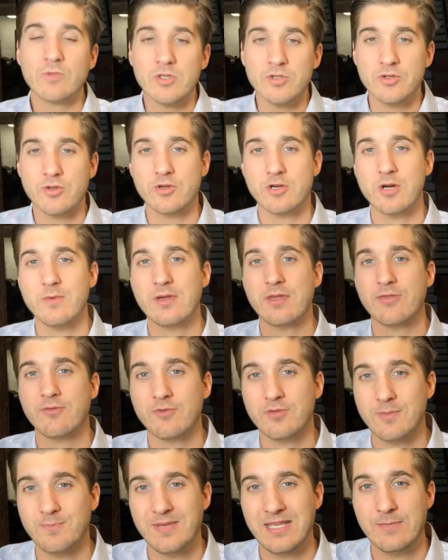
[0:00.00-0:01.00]
So they're going
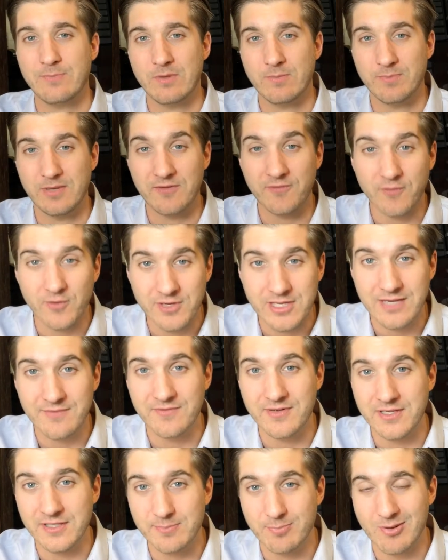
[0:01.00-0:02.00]
through the PPP
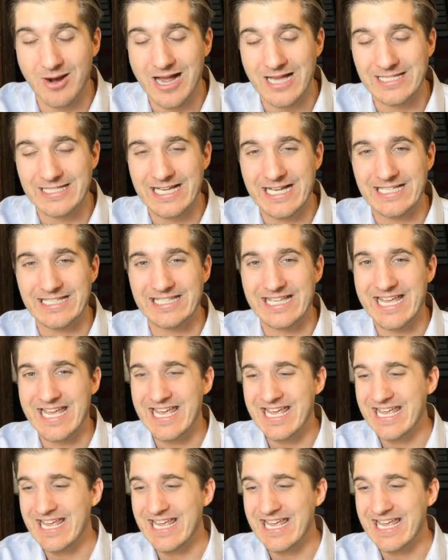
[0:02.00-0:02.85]
forgiveness process.